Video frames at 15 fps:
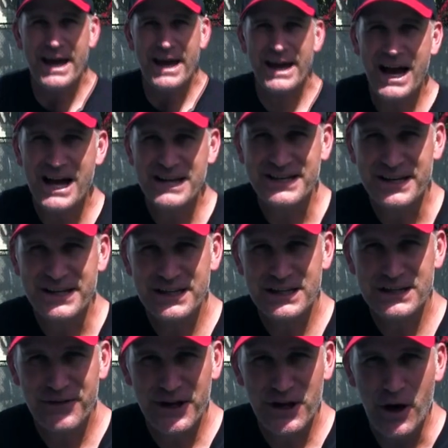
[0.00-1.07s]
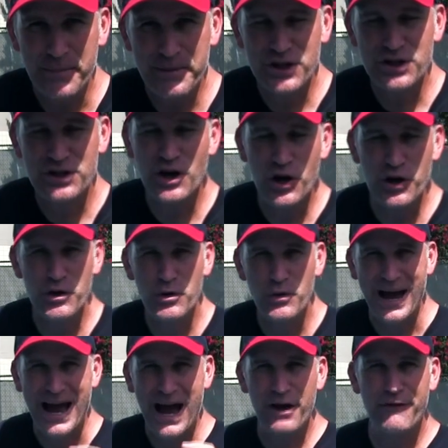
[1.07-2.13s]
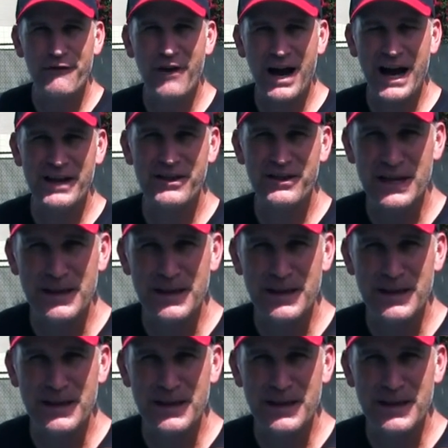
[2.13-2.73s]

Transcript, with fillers: Hey guys, in this video I'm going to show you how to find